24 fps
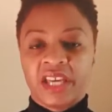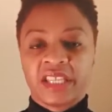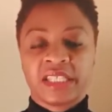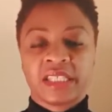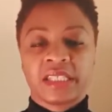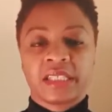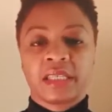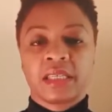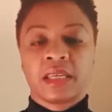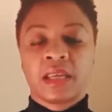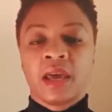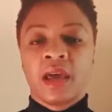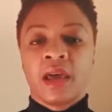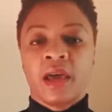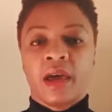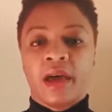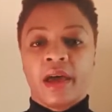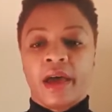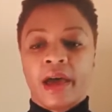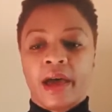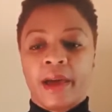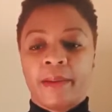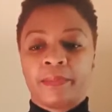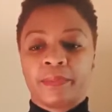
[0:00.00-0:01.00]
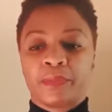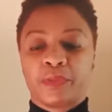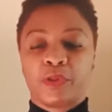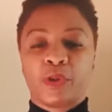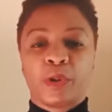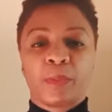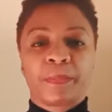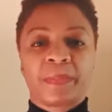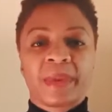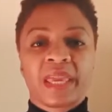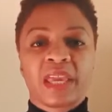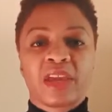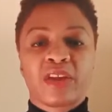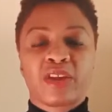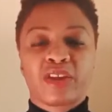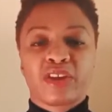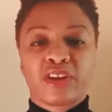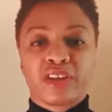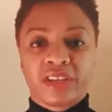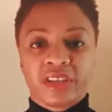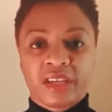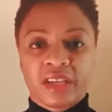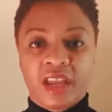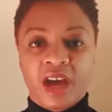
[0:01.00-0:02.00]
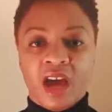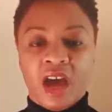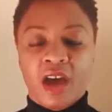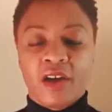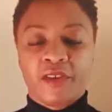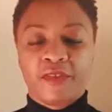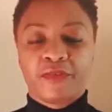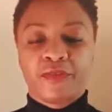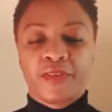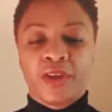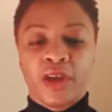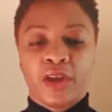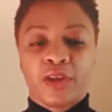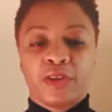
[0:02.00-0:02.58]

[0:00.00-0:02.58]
and not being good enough,